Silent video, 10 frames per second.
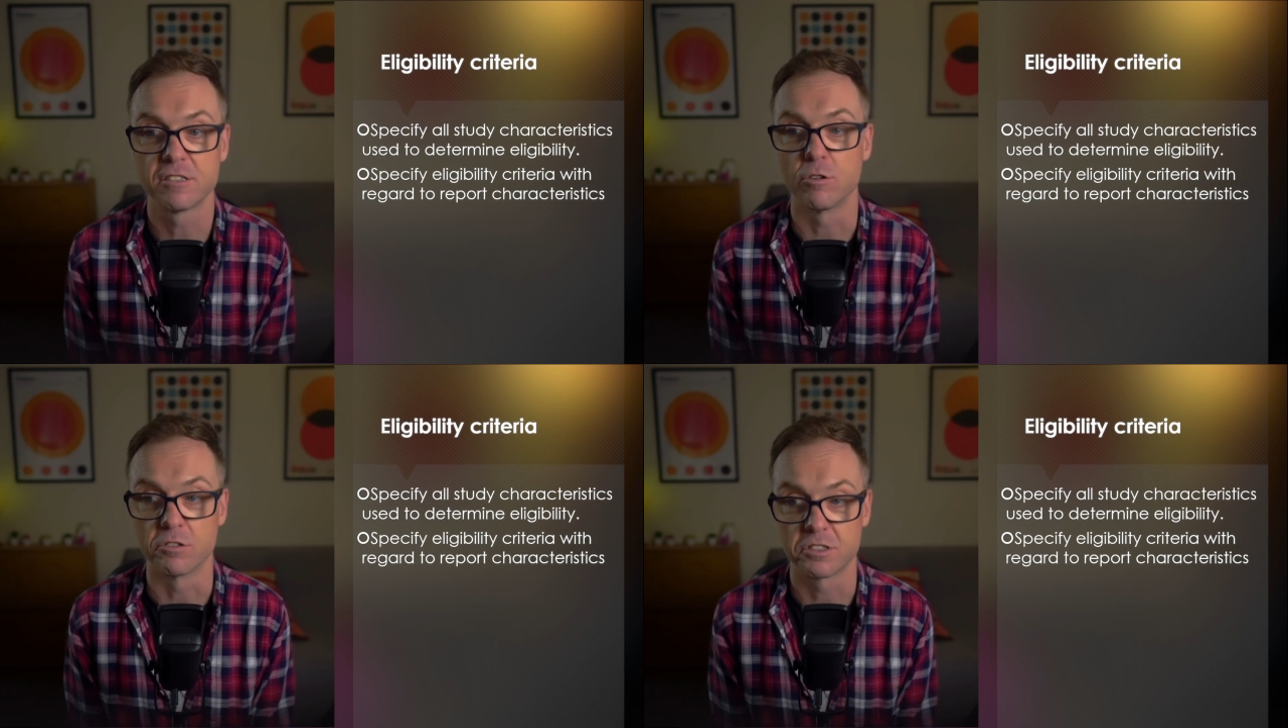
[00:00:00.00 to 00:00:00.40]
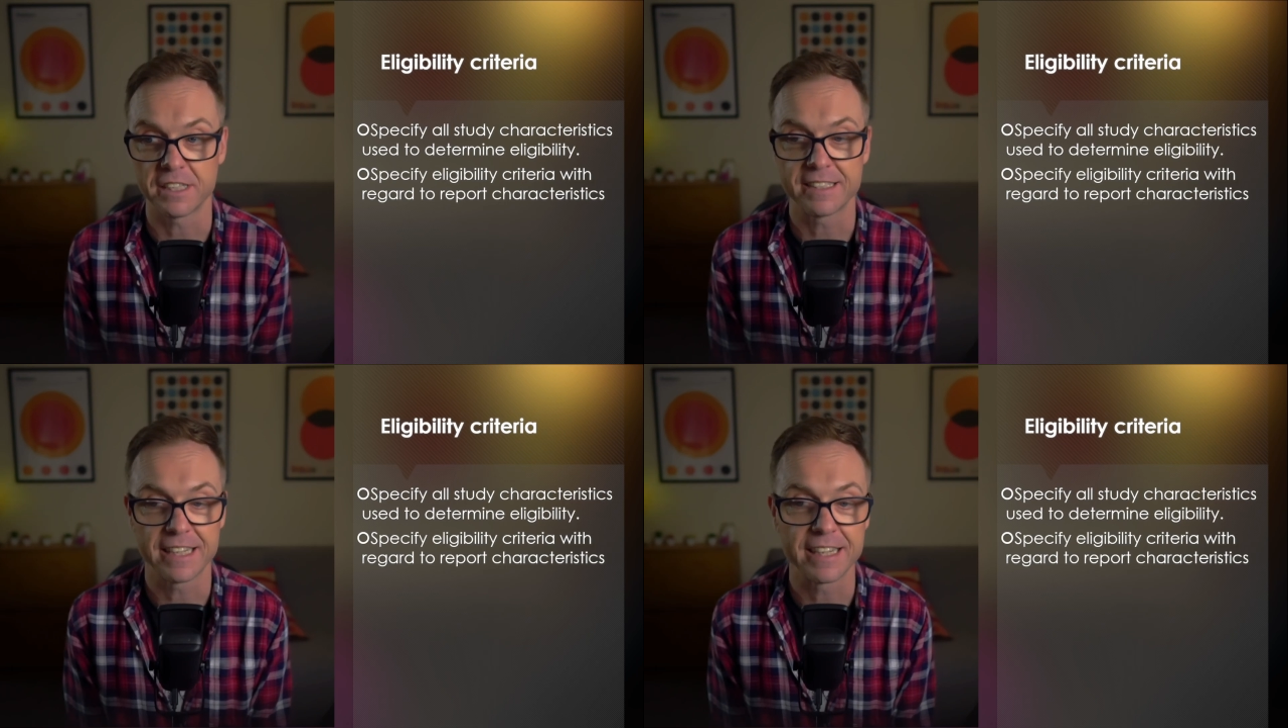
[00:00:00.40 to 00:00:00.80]
or
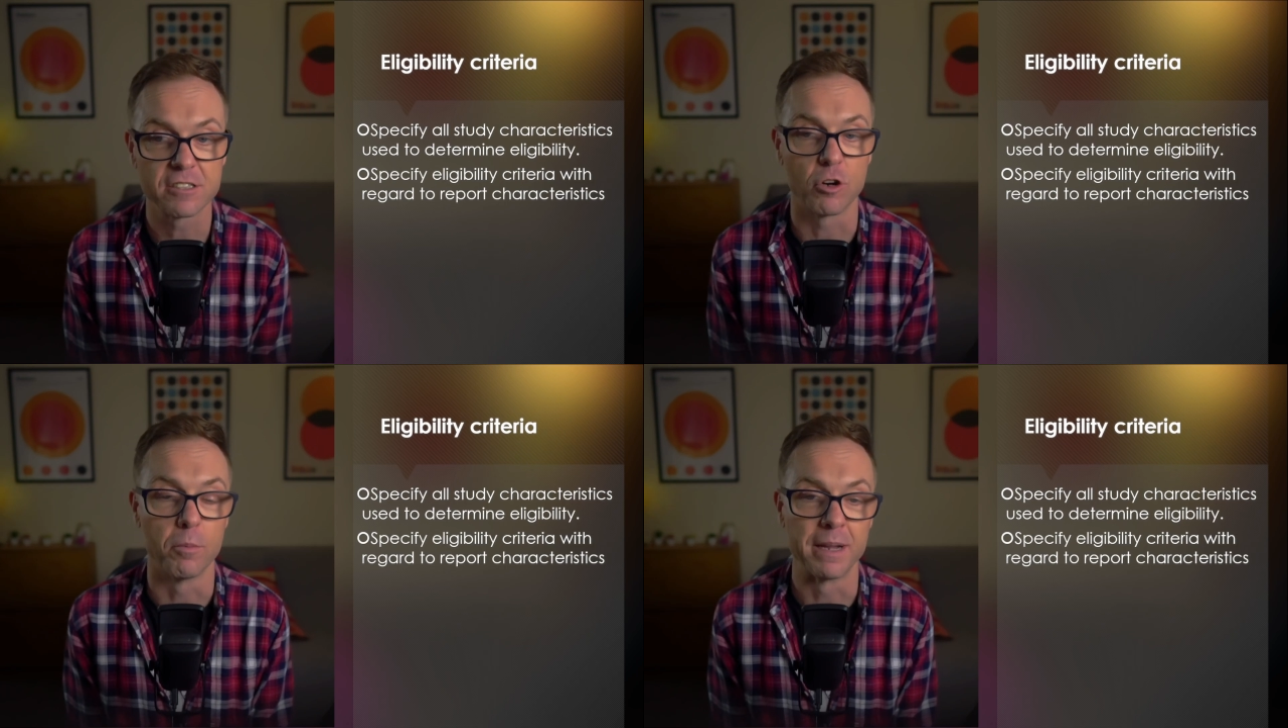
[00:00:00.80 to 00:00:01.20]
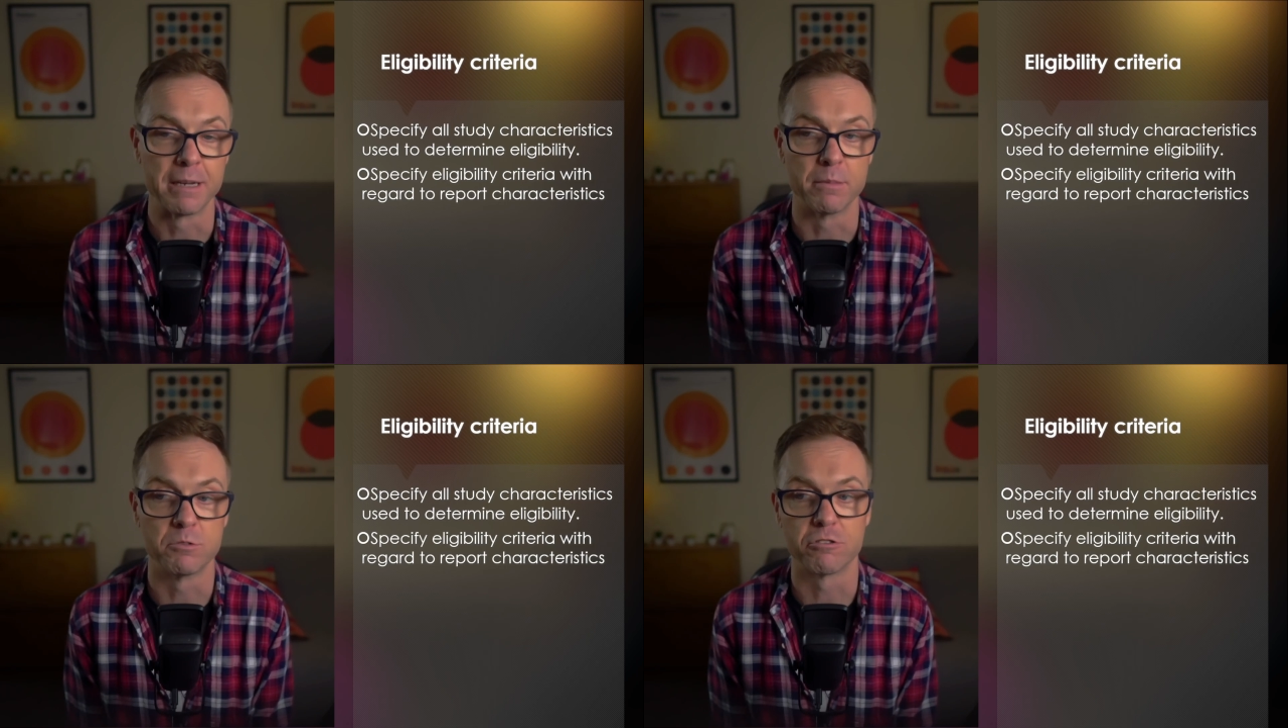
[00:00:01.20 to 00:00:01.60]
settings or
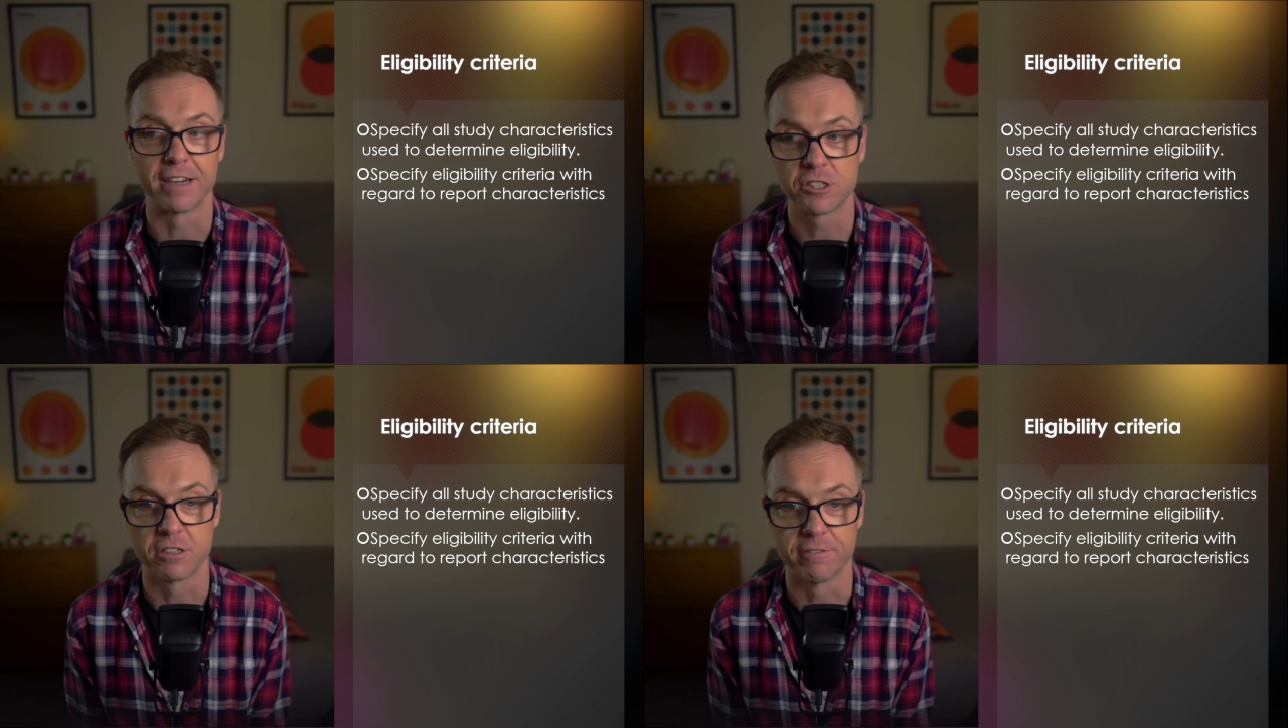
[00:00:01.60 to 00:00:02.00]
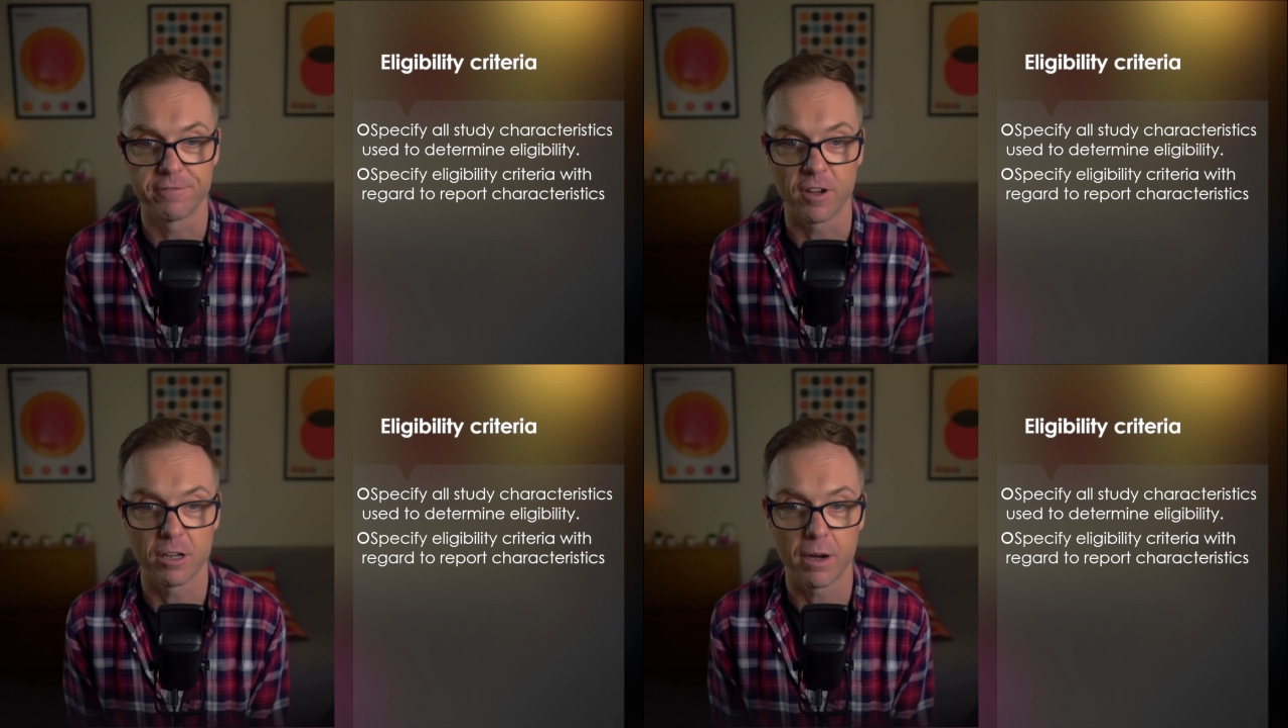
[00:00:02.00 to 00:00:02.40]
minimum duration of
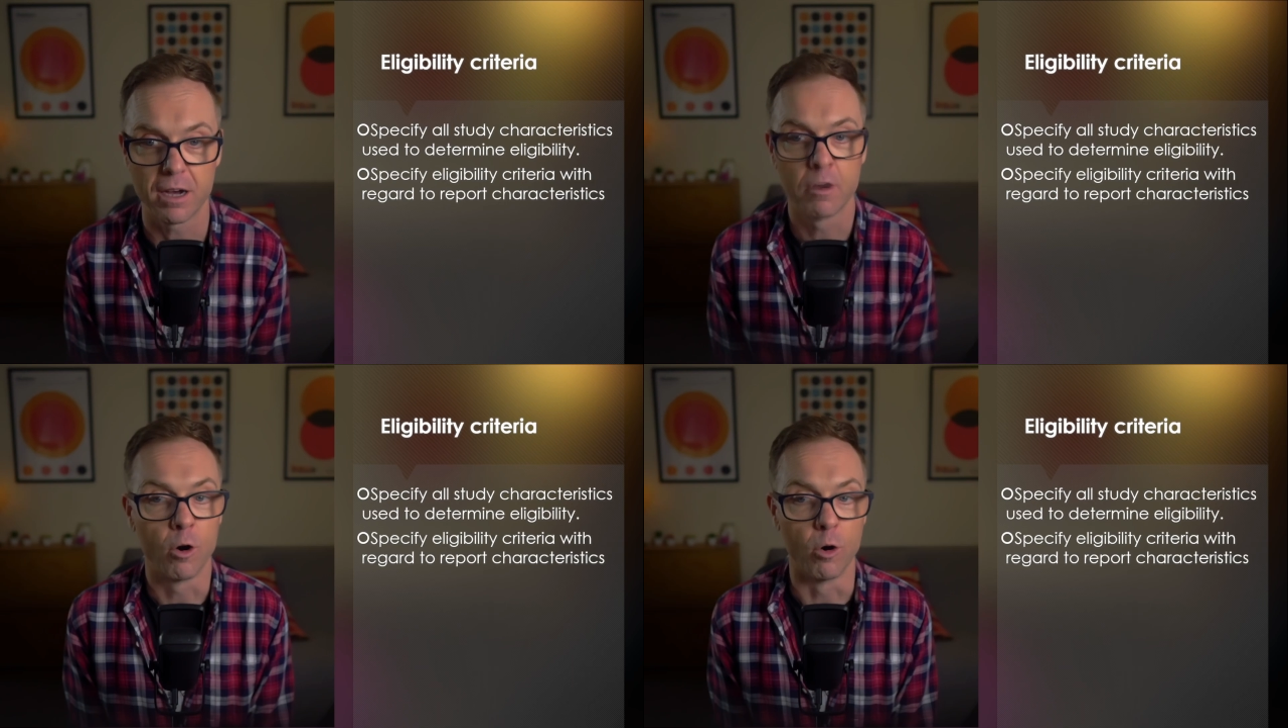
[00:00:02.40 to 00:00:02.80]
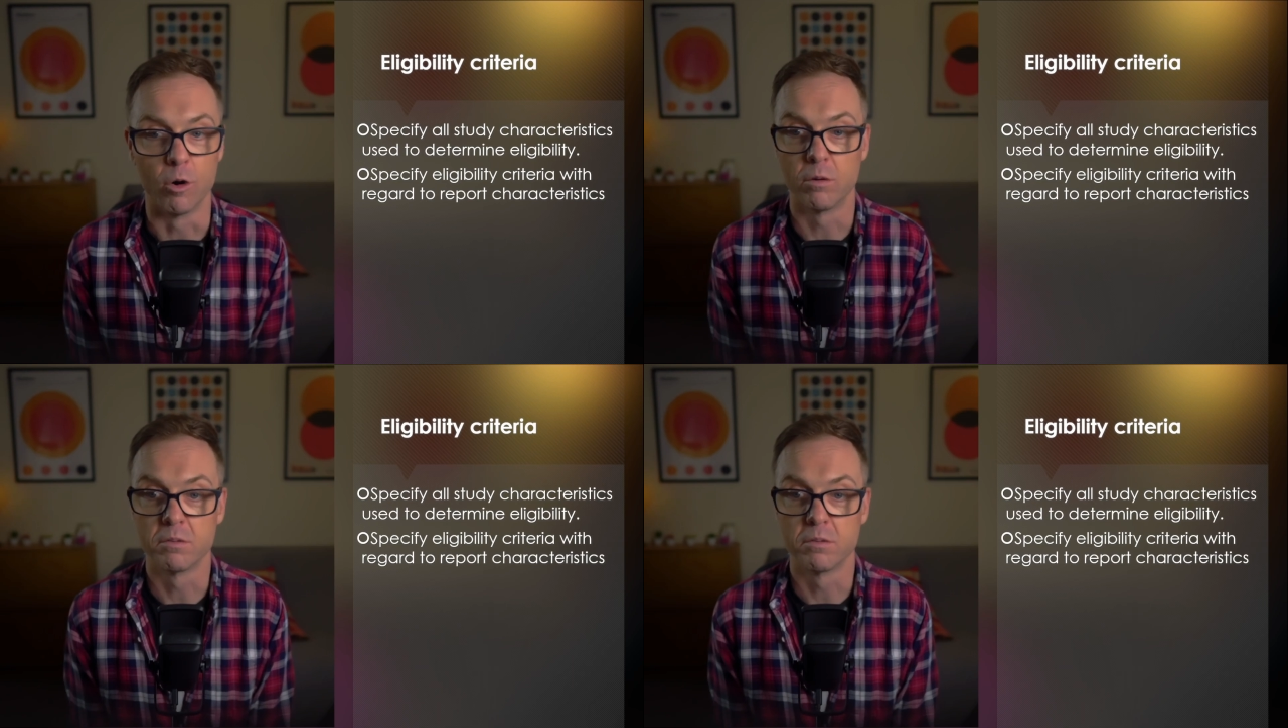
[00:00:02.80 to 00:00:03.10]
follow-up or